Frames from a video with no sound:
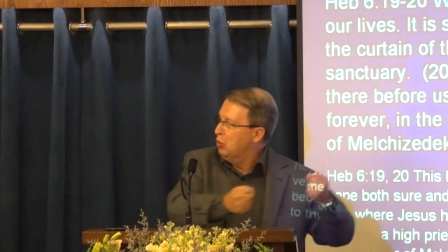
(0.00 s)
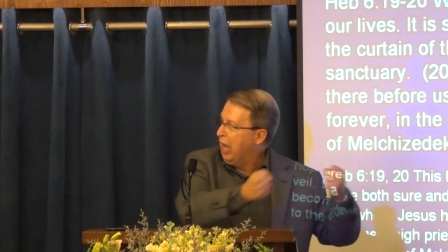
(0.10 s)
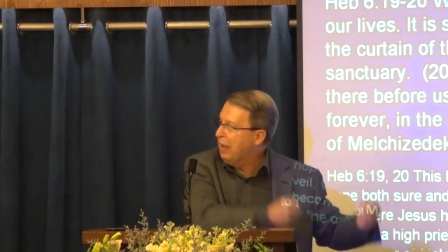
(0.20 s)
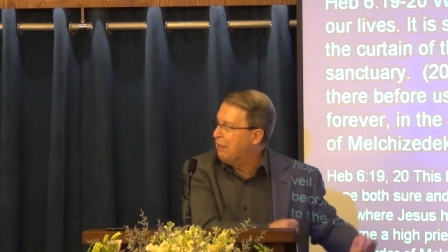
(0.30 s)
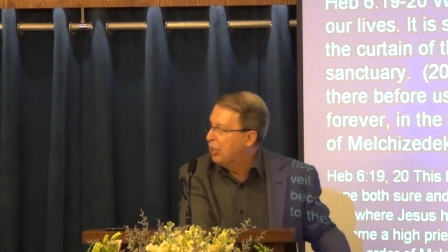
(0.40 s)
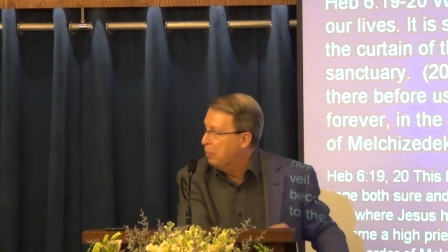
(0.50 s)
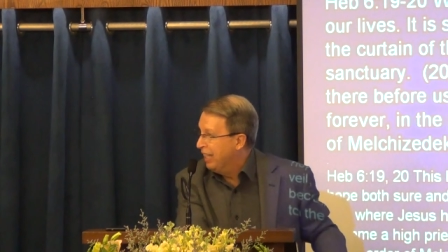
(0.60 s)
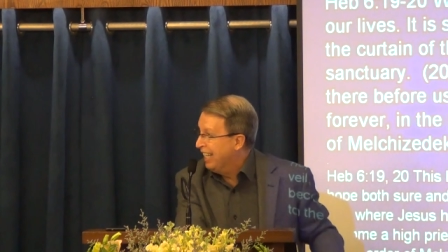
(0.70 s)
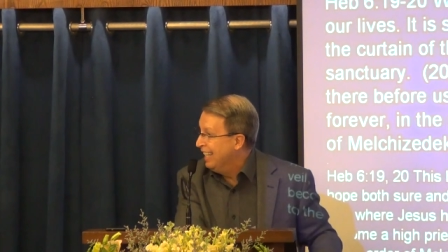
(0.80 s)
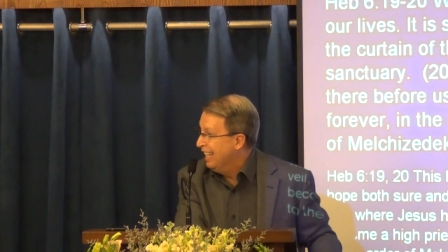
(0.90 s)
to have at the
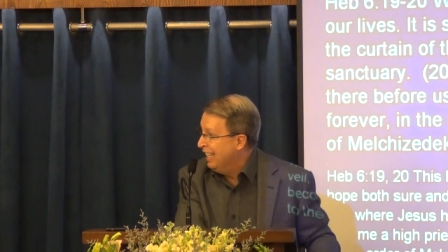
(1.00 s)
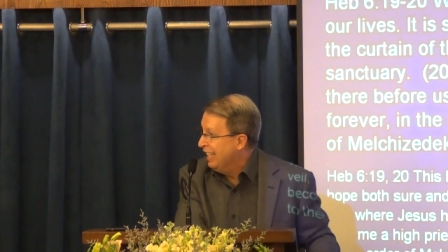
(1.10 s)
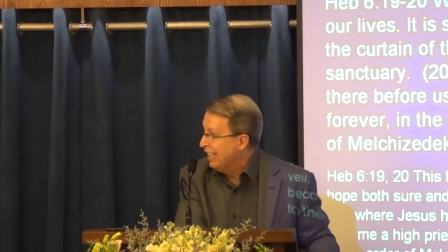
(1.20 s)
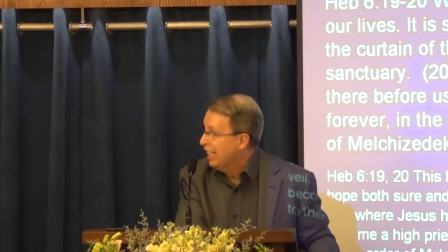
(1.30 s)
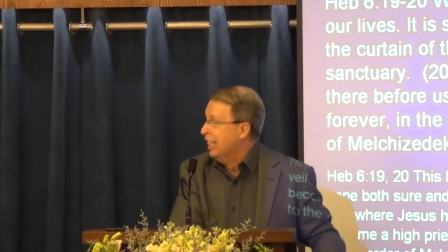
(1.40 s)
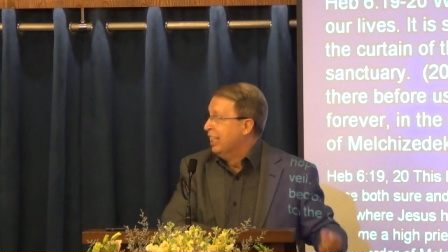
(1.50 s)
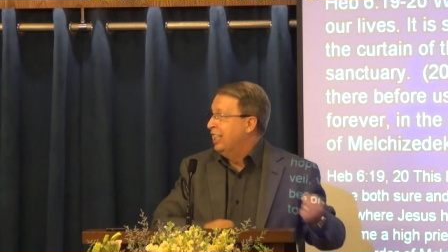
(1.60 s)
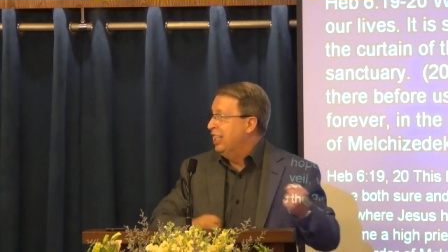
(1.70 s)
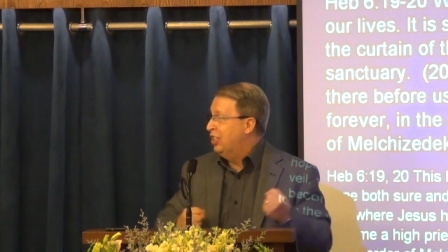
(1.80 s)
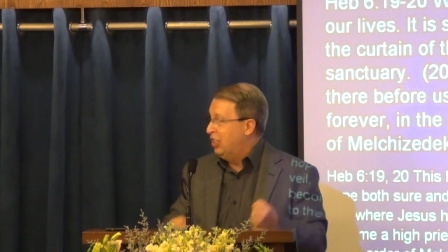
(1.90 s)
beginning,
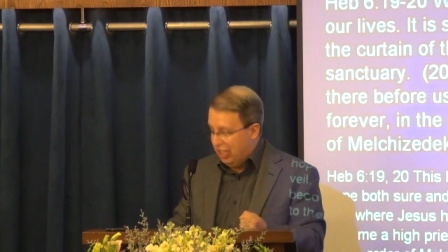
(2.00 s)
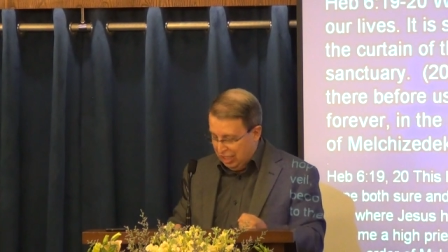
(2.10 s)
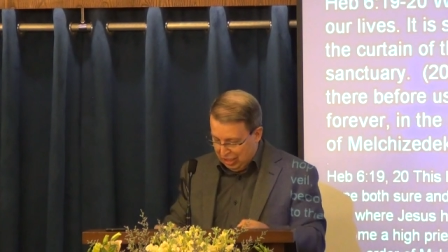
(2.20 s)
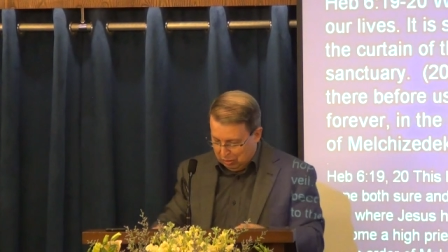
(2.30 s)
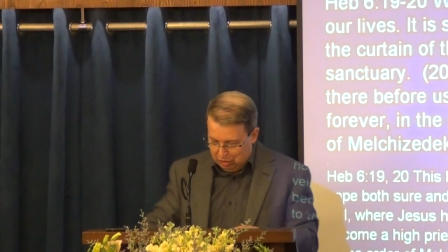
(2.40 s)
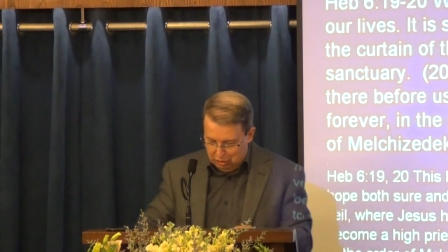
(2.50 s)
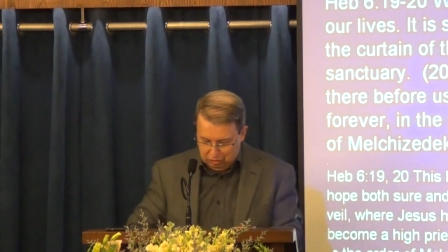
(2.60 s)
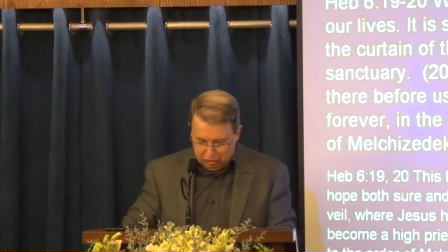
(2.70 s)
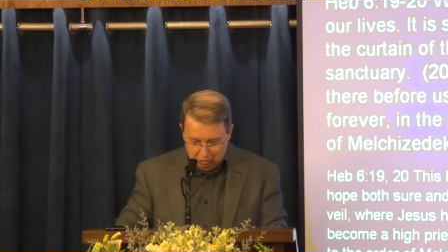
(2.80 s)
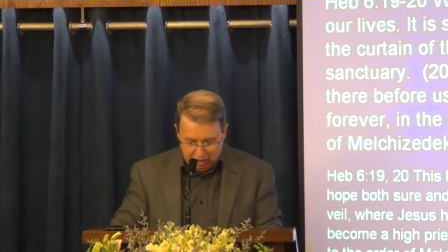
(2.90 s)
this zeal that we
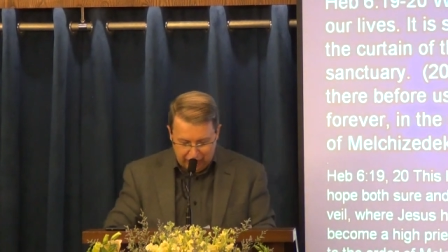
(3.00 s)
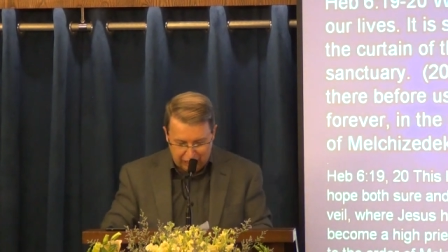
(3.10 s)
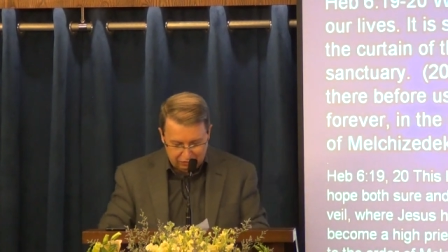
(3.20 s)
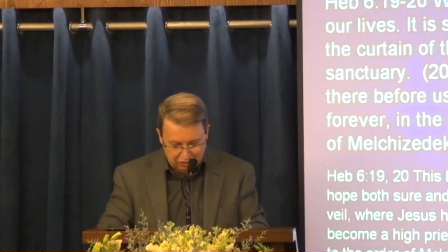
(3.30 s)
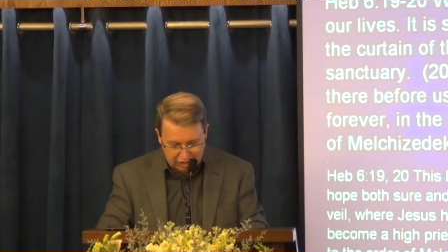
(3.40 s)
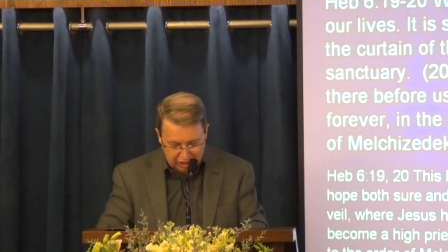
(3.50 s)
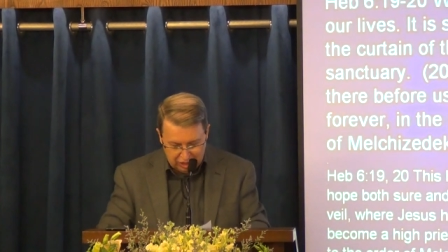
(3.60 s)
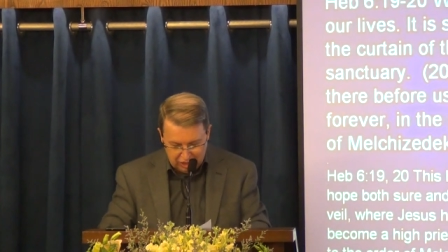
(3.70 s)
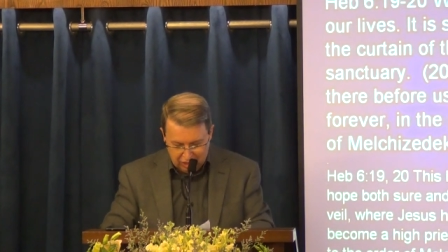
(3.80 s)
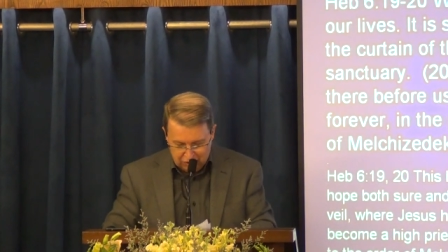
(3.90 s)
used to have.
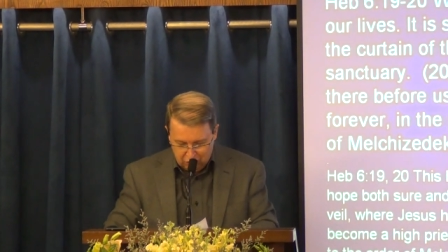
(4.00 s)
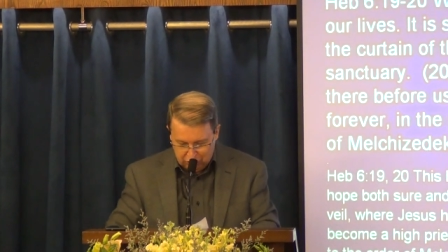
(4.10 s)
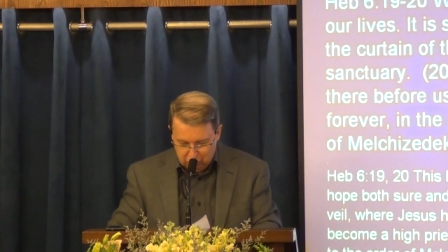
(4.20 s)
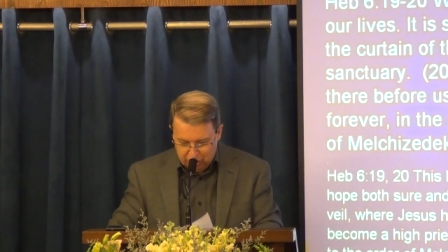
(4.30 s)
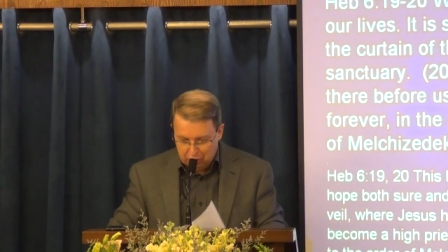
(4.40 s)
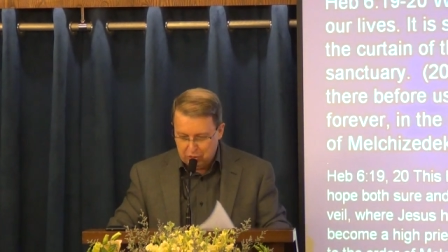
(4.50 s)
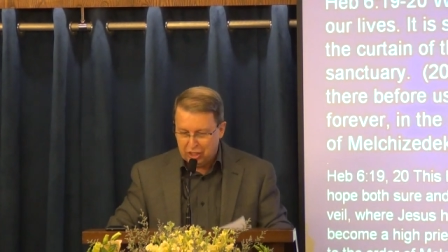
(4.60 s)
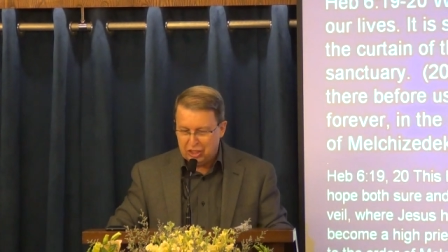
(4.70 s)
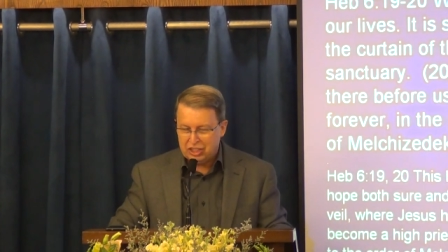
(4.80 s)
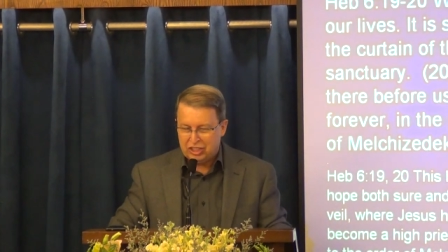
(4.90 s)
Okay, do we
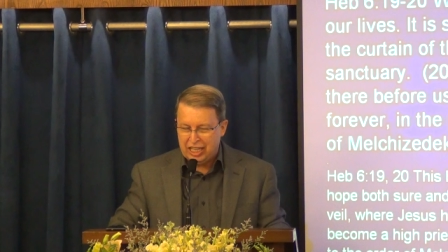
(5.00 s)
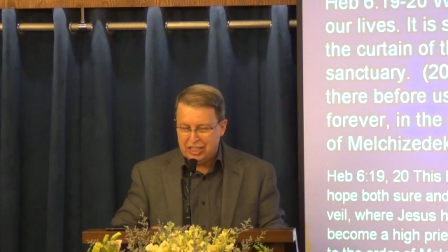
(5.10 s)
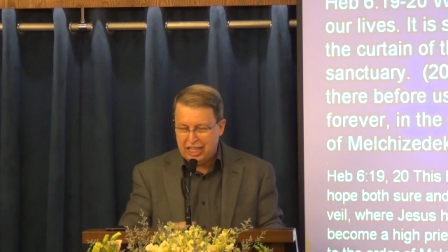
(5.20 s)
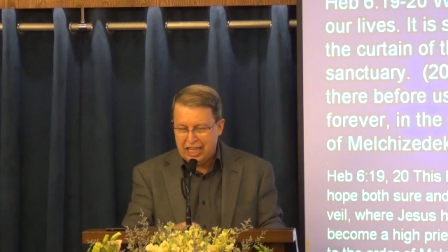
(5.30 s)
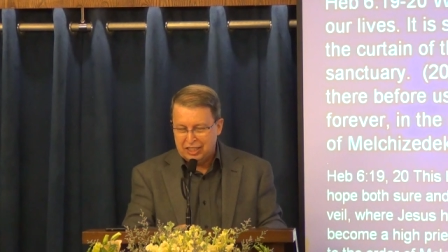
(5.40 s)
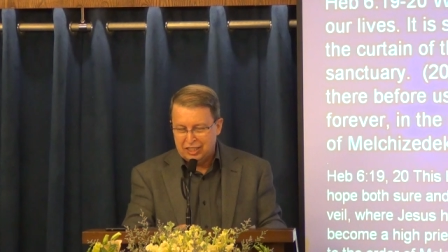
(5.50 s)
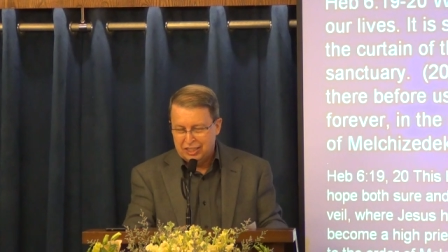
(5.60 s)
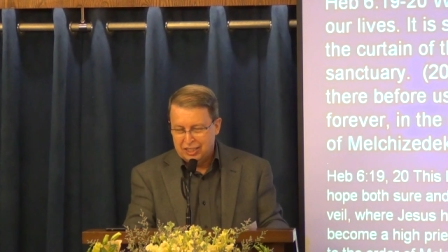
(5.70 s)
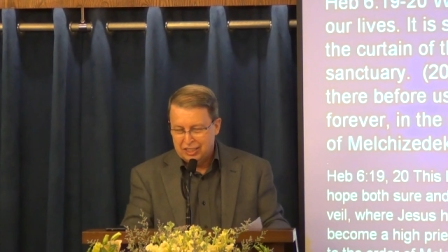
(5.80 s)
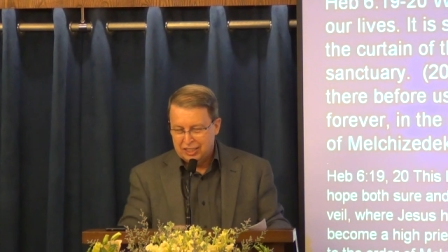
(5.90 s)
understand that?
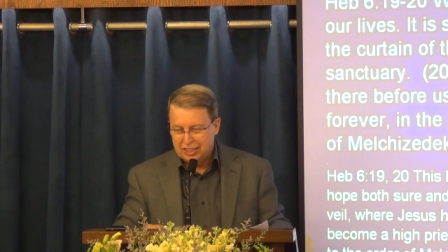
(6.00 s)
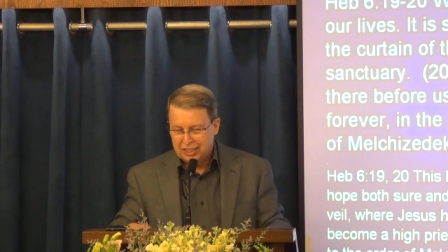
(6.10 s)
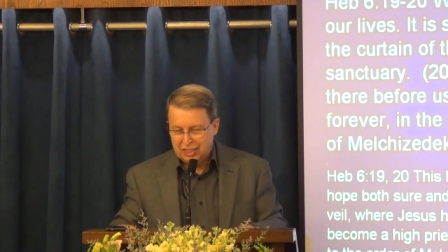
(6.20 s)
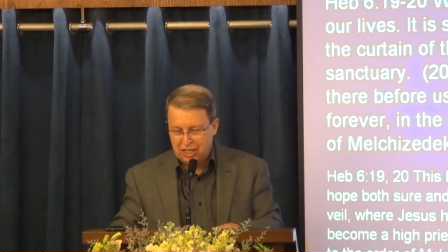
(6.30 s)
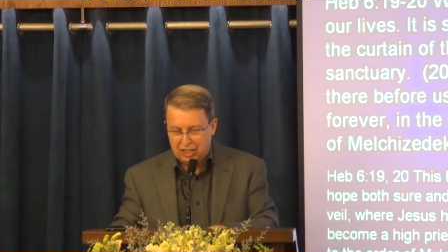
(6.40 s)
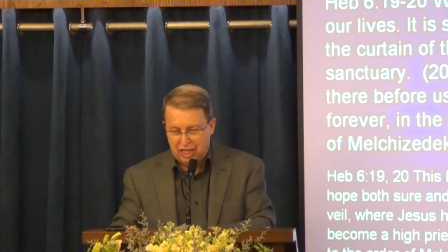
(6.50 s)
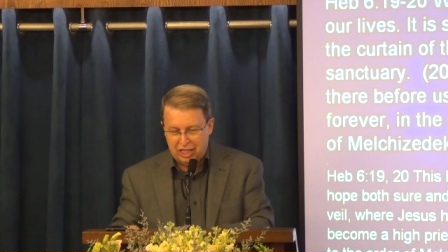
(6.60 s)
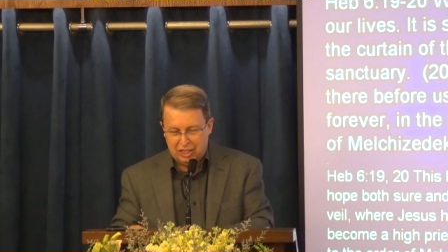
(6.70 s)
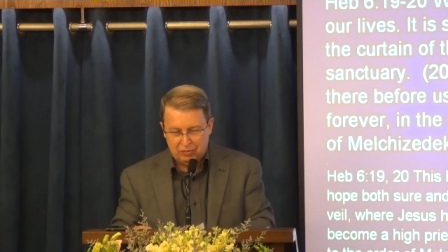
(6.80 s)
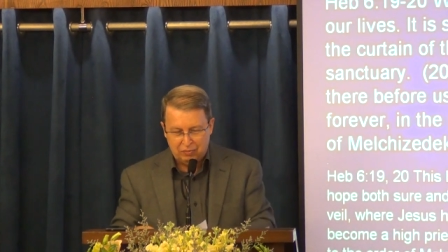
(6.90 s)
Yeah.
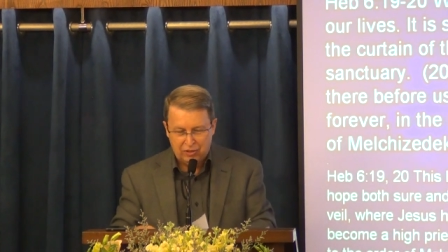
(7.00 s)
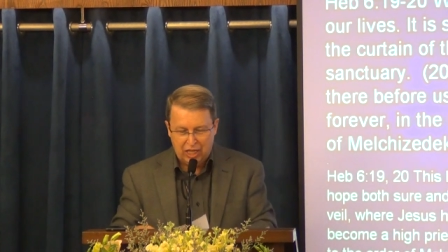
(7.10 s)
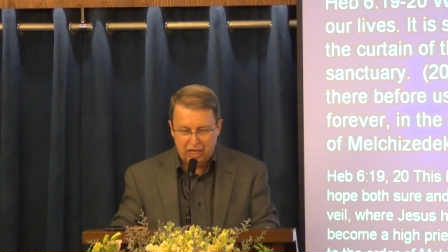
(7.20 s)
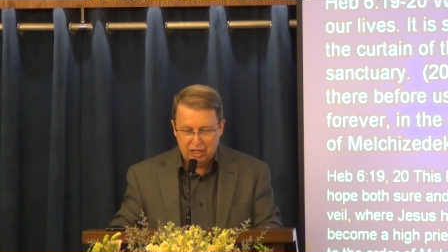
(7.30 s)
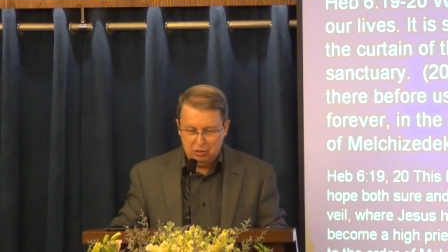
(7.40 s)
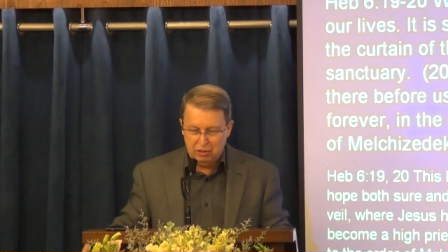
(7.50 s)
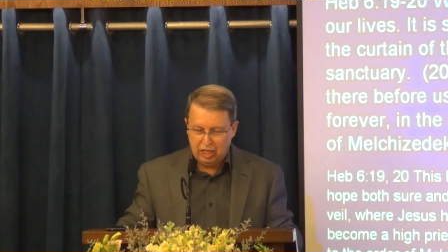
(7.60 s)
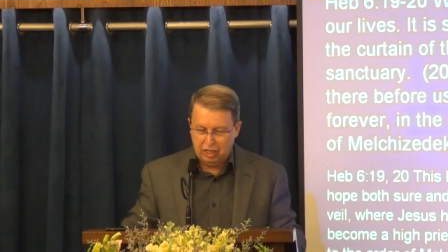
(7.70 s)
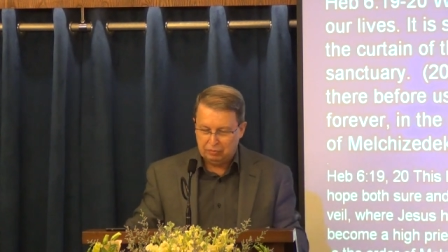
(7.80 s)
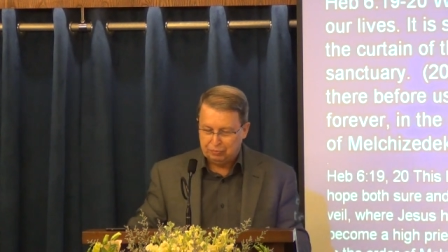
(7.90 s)
Okay,
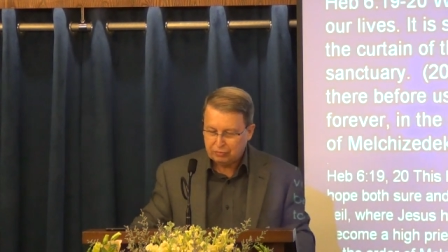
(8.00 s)
hallelujah.